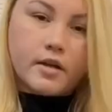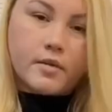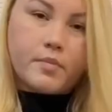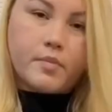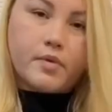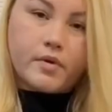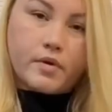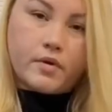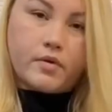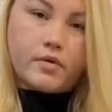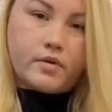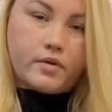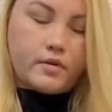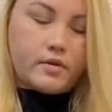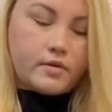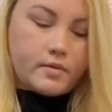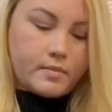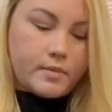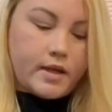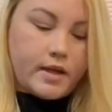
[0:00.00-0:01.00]
to put oil
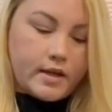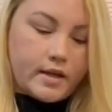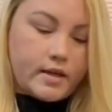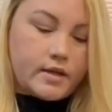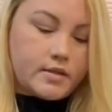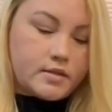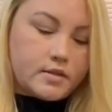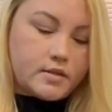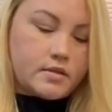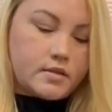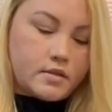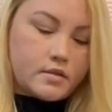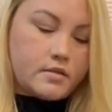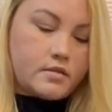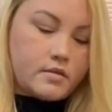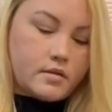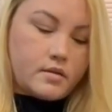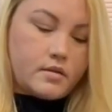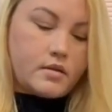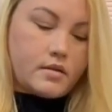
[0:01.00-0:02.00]
on my hands
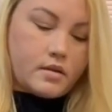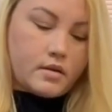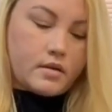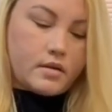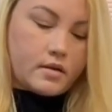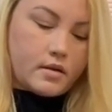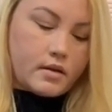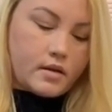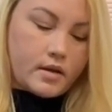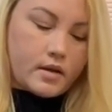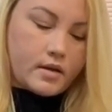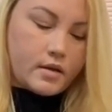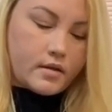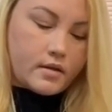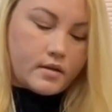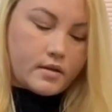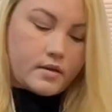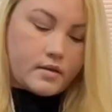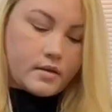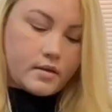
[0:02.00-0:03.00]

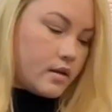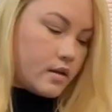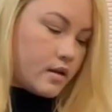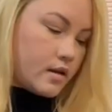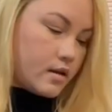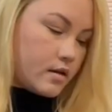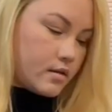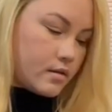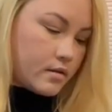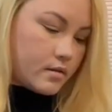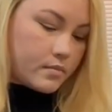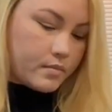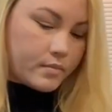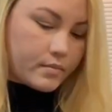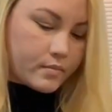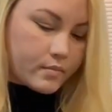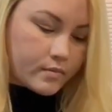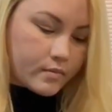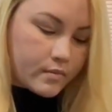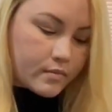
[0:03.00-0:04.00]
and
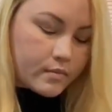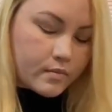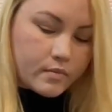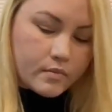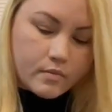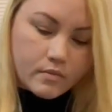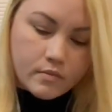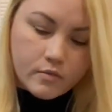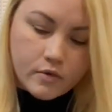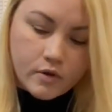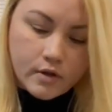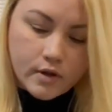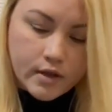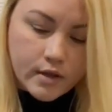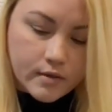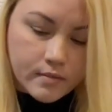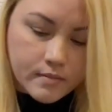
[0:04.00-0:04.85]
roll it.